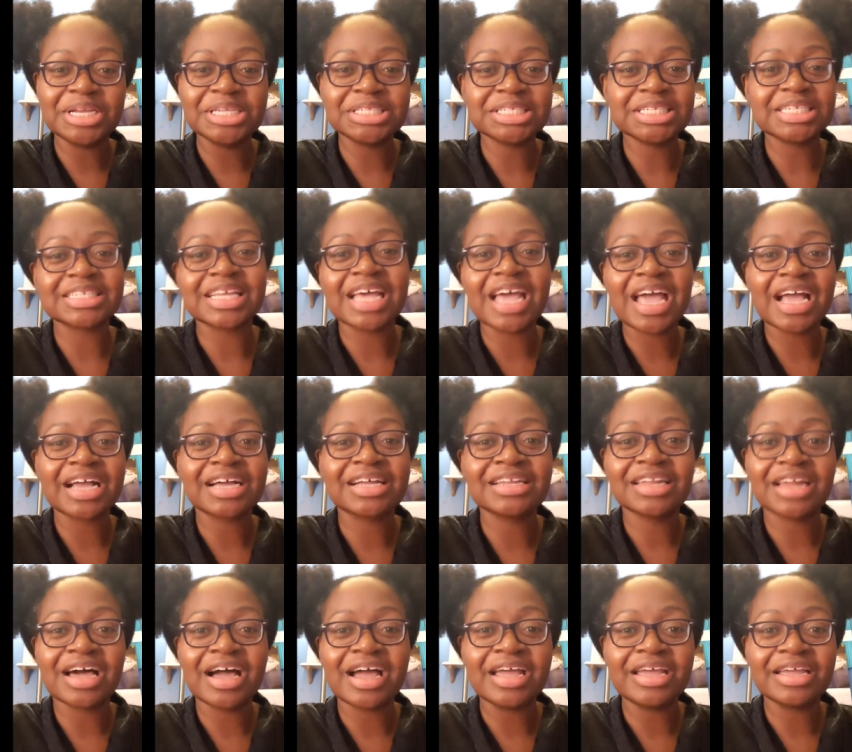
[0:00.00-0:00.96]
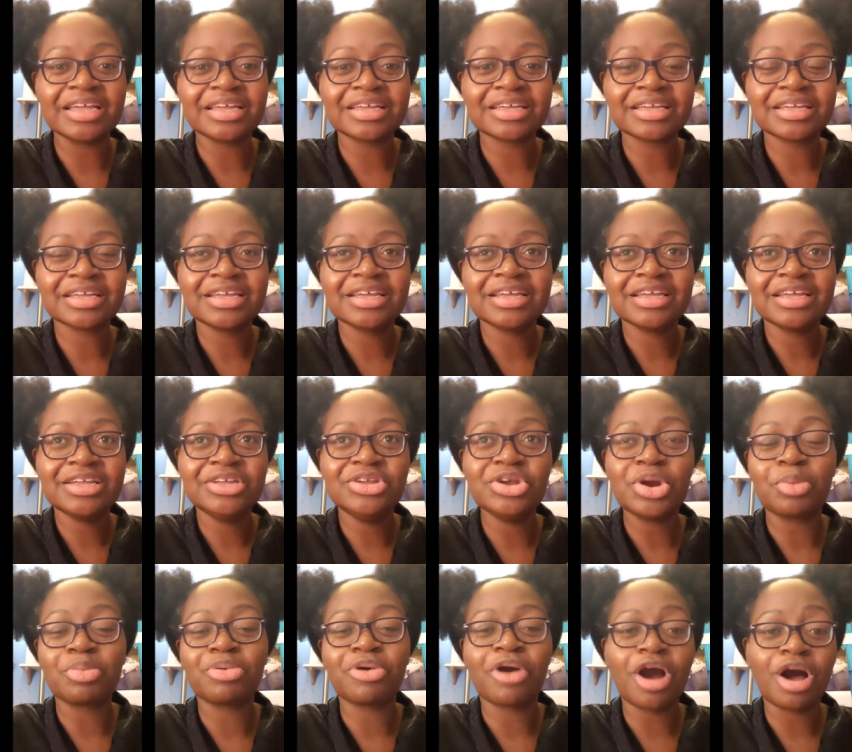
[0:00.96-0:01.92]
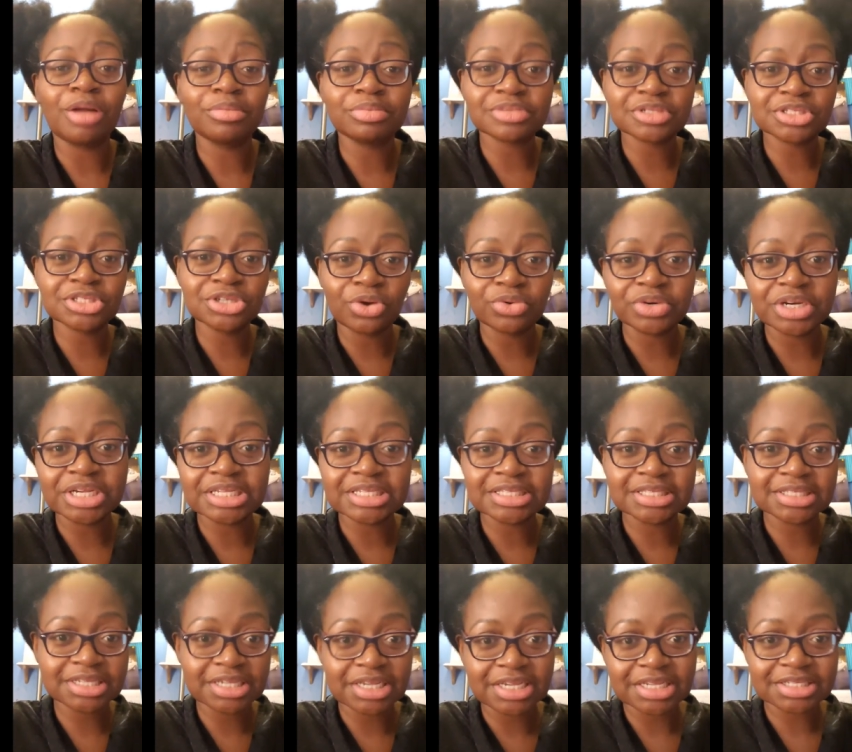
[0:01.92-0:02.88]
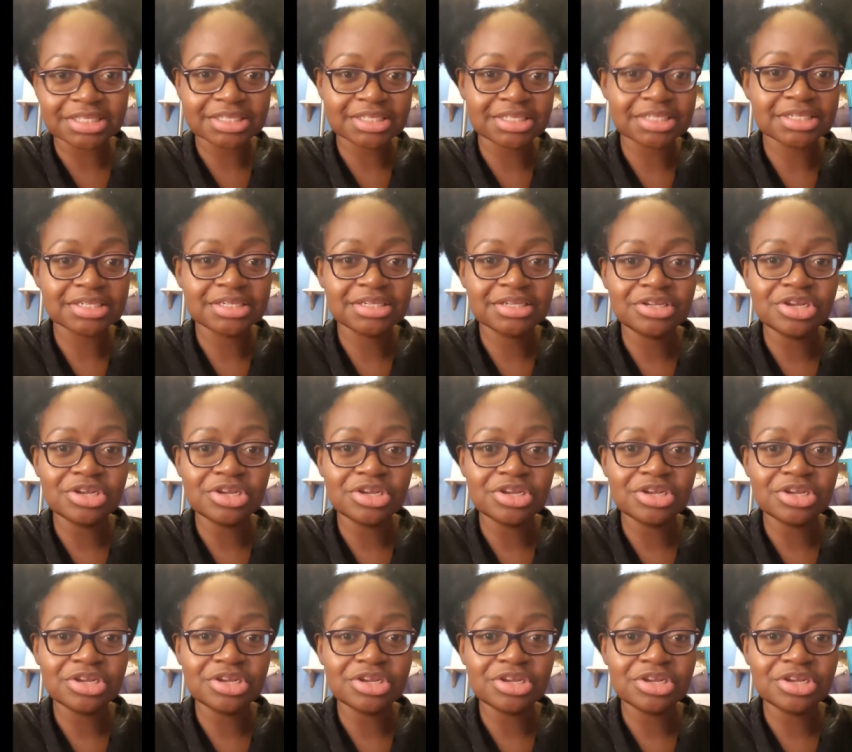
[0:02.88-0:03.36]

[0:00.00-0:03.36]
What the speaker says: and just act like your problems don't exist.